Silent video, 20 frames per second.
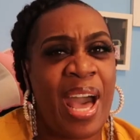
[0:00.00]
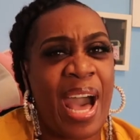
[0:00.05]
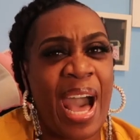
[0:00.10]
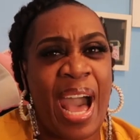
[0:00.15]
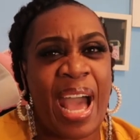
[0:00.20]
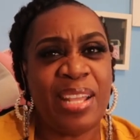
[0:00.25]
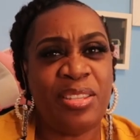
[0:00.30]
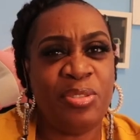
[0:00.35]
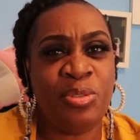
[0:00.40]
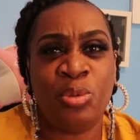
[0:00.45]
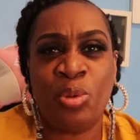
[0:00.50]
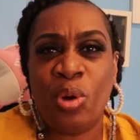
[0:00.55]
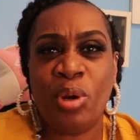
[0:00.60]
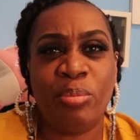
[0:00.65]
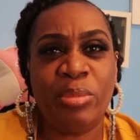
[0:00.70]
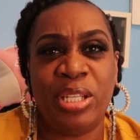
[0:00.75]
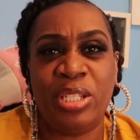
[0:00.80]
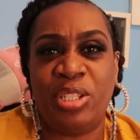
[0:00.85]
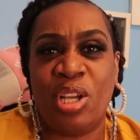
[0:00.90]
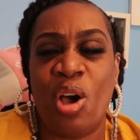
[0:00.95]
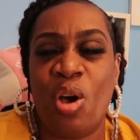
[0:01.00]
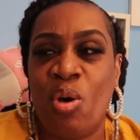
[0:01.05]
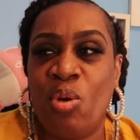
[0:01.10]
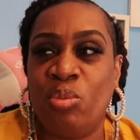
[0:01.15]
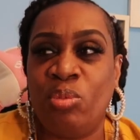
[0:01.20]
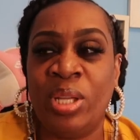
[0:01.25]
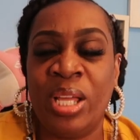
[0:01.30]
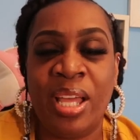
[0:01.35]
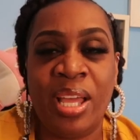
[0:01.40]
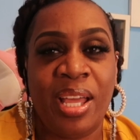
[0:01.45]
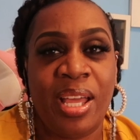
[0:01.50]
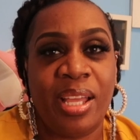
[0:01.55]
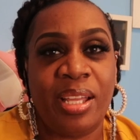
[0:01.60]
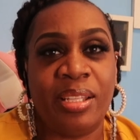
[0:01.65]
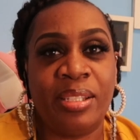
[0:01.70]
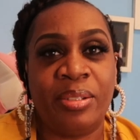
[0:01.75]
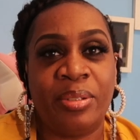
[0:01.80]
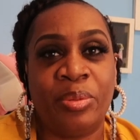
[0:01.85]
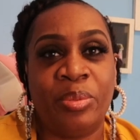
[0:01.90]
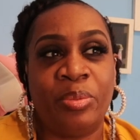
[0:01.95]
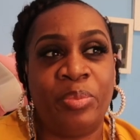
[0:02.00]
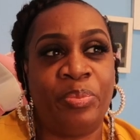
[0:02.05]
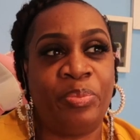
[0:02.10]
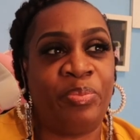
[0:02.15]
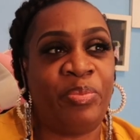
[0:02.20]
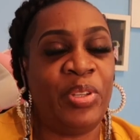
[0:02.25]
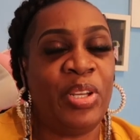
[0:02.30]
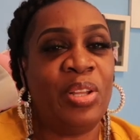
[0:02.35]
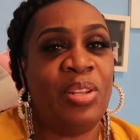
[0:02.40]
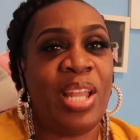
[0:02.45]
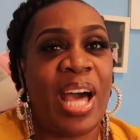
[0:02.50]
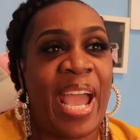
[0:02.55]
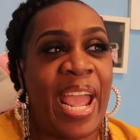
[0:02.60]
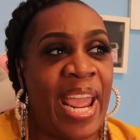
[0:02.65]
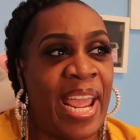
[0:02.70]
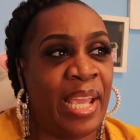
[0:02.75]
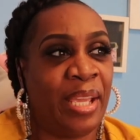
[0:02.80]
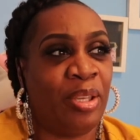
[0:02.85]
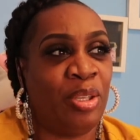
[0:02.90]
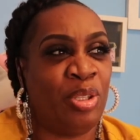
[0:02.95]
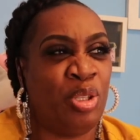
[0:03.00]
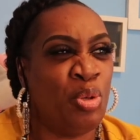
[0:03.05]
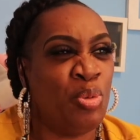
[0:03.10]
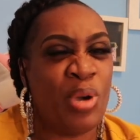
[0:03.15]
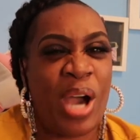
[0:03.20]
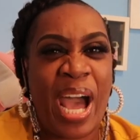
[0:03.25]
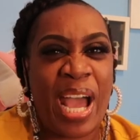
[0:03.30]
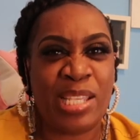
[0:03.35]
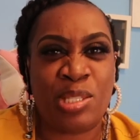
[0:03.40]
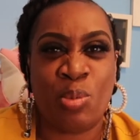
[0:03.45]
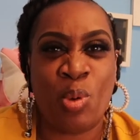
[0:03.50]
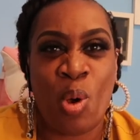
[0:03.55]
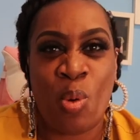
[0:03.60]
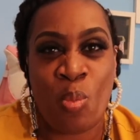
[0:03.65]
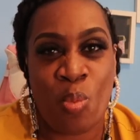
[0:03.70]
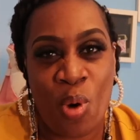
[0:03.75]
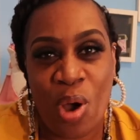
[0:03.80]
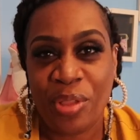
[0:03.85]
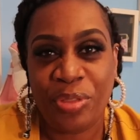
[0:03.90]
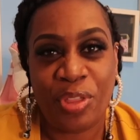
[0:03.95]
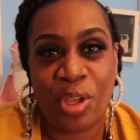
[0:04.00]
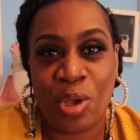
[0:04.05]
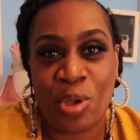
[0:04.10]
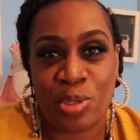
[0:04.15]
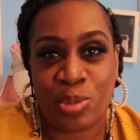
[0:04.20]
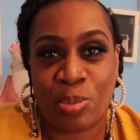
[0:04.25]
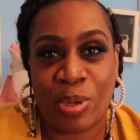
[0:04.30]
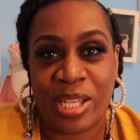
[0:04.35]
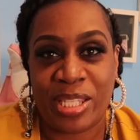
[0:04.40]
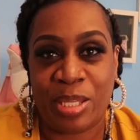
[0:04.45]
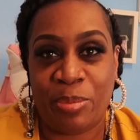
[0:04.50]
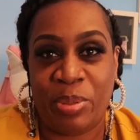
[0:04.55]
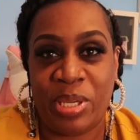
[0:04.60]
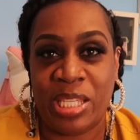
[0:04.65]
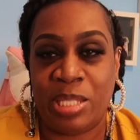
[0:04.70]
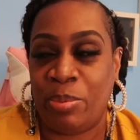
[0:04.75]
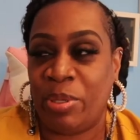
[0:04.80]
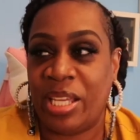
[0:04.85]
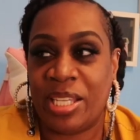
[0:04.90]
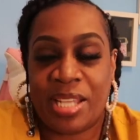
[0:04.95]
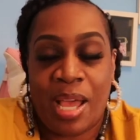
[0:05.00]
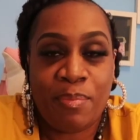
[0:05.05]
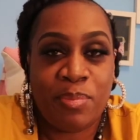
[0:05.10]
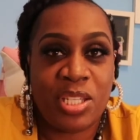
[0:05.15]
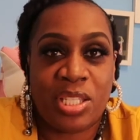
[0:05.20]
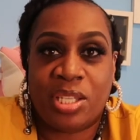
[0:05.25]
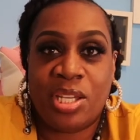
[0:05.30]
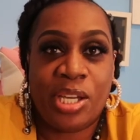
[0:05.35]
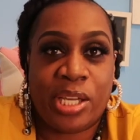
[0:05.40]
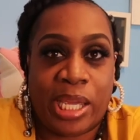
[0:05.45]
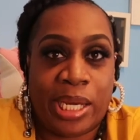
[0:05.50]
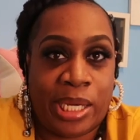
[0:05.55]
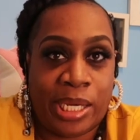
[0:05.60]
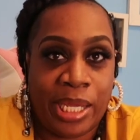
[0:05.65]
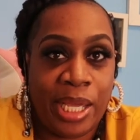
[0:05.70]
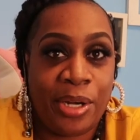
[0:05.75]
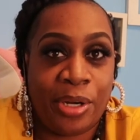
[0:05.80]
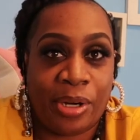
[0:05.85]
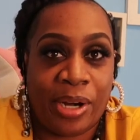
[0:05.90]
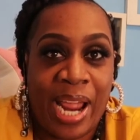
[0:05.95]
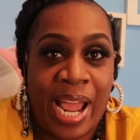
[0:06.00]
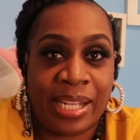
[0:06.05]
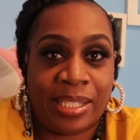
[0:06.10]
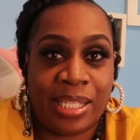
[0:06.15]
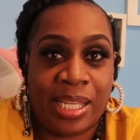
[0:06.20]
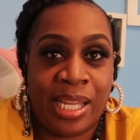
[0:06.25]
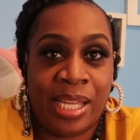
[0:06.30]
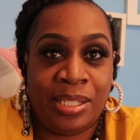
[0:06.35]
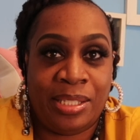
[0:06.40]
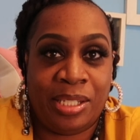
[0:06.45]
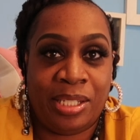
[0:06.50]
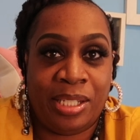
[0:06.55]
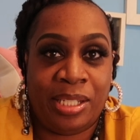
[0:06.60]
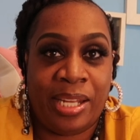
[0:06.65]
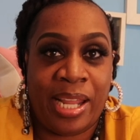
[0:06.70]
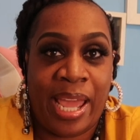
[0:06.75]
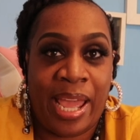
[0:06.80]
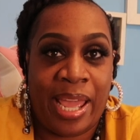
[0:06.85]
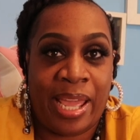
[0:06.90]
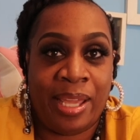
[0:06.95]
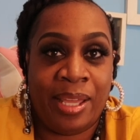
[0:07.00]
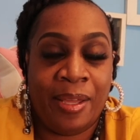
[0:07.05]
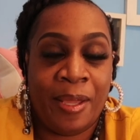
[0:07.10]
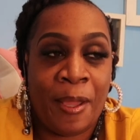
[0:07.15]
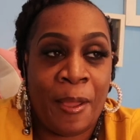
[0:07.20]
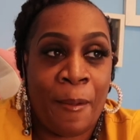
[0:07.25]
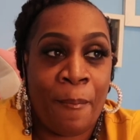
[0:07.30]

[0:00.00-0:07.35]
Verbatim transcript: I normally don't feel like you guys will want those recipes because I'm just cooking dinner at the end of the day.